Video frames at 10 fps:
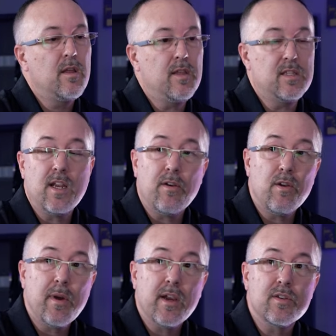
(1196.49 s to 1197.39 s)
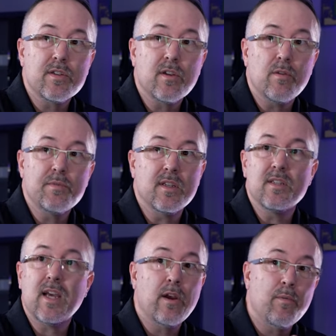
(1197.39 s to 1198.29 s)
the stereo microscopes, the
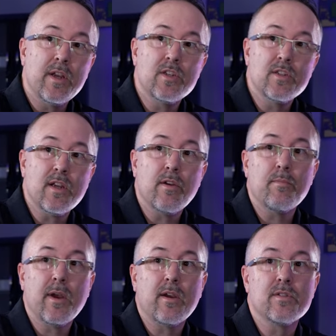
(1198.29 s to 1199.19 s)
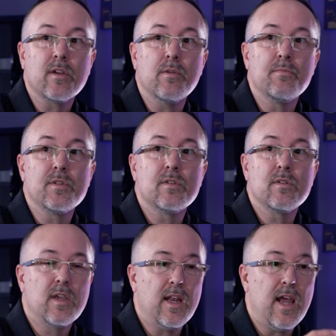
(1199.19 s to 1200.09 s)
entire range of stereo microscopes,
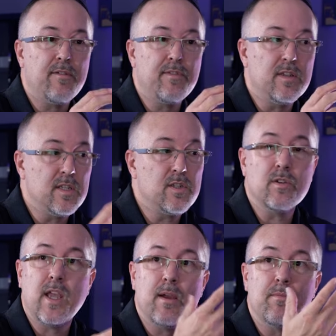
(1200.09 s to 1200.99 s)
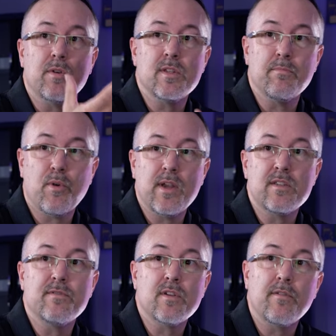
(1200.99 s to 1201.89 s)
can have the digital cameras and
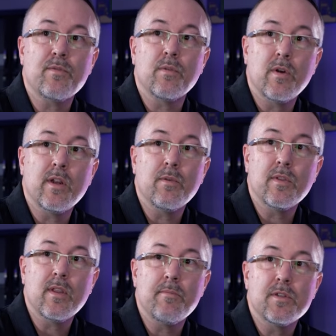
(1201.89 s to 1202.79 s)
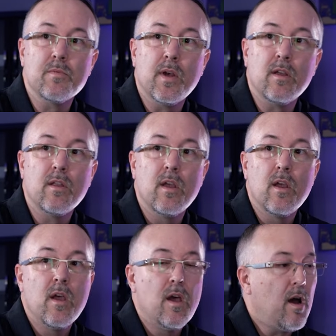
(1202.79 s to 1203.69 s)
PRECiV software running with them as well.
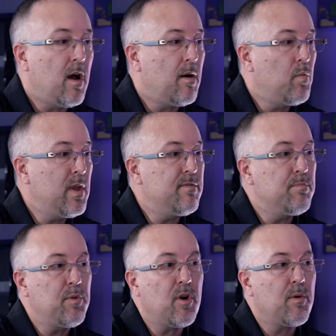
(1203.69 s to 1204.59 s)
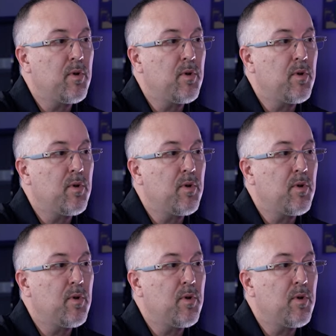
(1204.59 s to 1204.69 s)
Um, we even put our